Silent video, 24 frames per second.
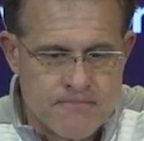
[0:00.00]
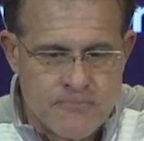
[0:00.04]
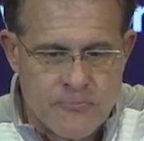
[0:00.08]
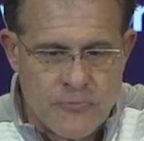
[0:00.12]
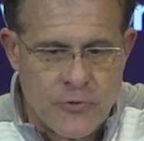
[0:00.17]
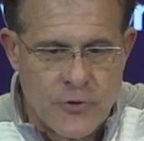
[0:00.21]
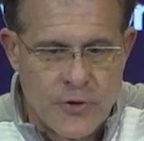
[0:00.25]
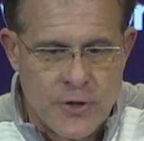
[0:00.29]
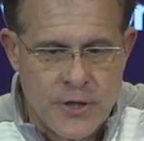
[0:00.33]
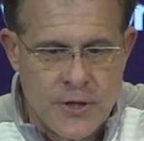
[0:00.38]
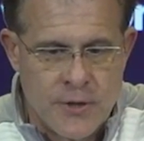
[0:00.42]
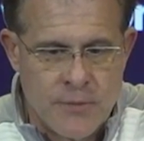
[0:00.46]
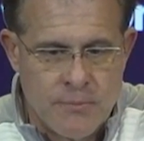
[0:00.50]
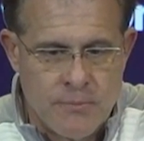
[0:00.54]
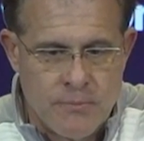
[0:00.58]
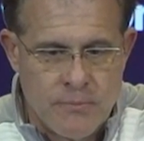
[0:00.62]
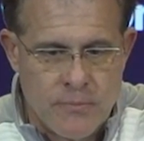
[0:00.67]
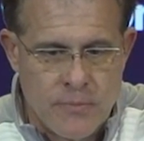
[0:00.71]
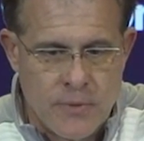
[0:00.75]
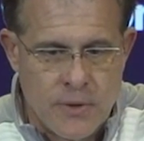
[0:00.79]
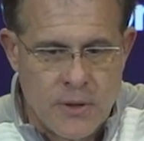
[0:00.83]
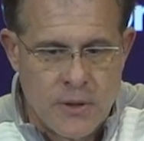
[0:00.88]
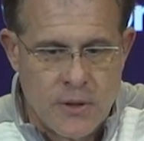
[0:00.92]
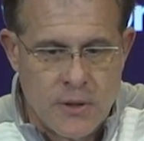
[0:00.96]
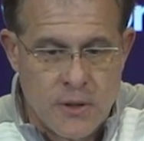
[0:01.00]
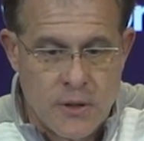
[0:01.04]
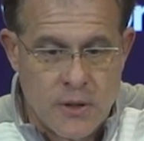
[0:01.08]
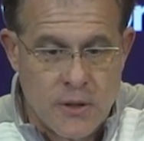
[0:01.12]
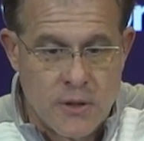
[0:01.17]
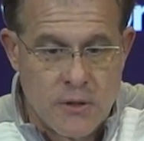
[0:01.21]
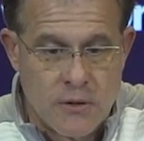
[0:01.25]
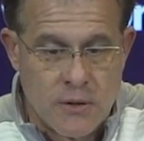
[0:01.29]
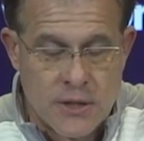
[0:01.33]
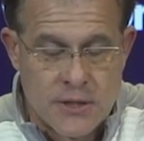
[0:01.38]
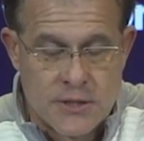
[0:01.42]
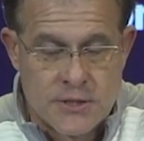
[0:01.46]
For him, and
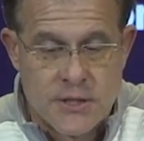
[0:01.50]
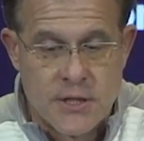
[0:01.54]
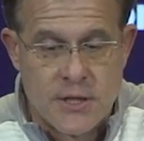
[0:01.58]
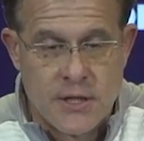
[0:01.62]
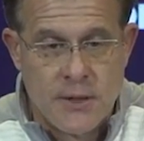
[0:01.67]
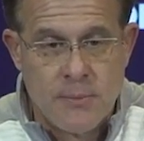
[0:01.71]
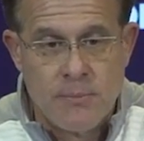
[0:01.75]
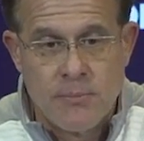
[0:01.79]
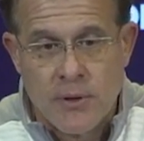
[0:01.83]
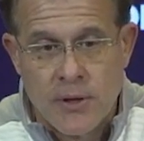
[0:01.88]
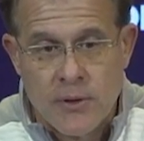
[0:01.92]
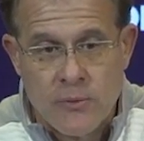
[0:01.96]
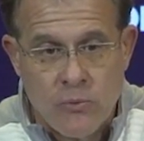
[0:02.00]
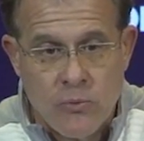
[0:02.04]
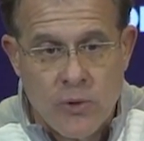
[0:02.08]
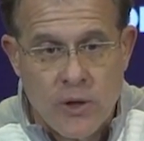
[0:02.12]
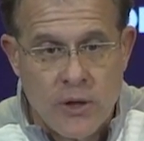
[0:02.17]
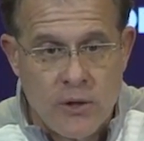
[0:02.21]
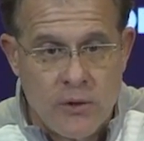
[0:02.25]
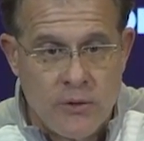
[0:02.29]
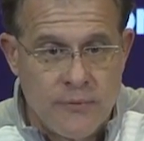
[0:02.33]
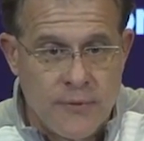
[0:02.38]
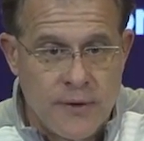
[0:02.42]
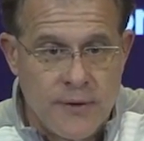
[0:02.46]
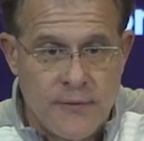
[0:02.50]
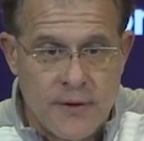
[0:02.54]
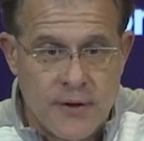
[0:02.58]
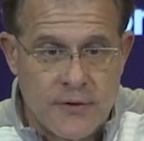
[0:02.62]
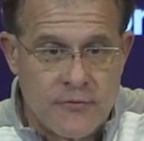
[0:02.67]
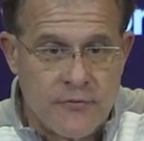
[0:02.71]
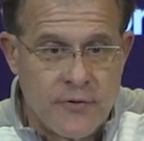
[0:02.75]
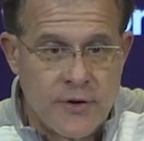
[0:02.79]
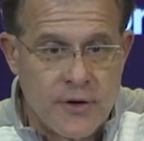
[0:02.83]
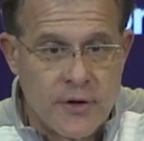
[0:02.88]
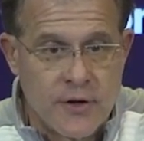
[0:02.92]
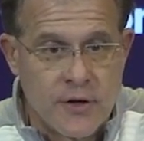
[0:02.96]
like I said, he played well, and that's
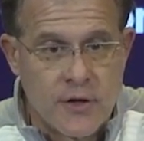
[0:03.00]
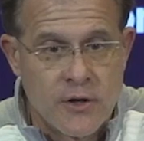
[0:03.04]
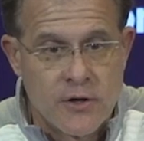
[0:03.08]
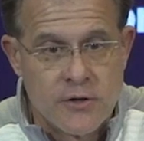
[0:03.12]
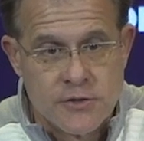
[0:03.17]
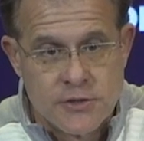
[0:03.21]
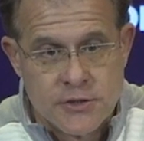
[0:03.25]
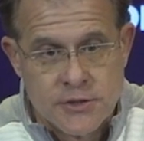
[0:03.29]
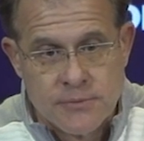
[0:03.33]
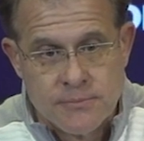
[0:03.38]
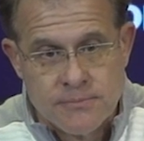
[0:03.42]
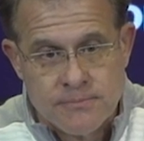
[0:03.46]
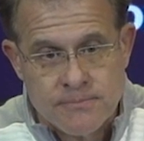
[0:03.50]
very encouraging.